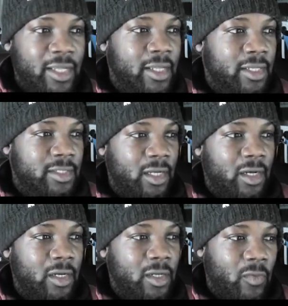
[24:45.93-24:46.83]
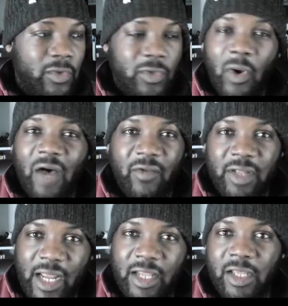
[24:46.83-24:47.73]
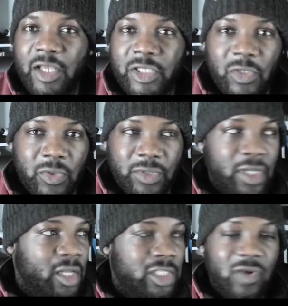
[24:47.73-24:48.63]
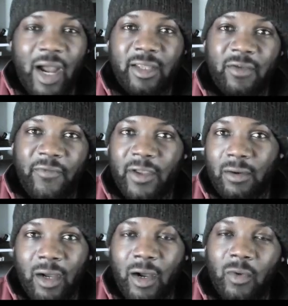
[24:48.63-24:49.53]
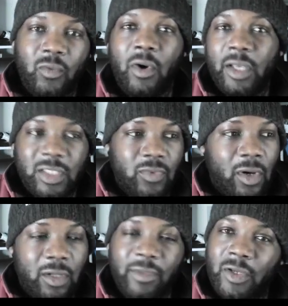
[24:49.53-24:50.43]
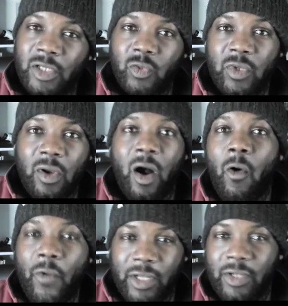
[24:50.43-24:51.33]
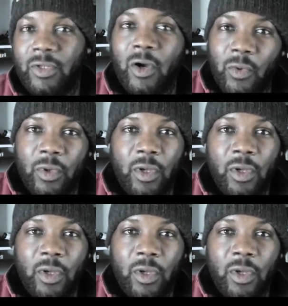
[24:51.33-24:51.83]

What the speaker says: so we're not having any issues trying to figure out what is what, because we already know